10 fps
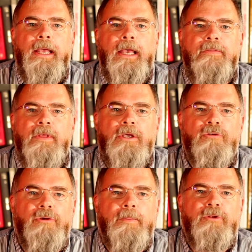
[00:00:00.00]
as they
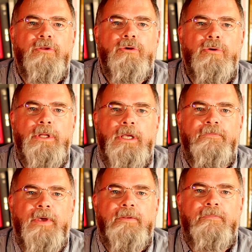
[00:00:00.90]
contribute to cooling
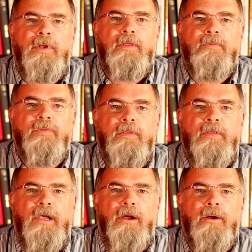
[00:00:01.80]
effectiveness of this
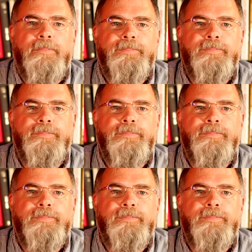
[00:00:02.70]
air.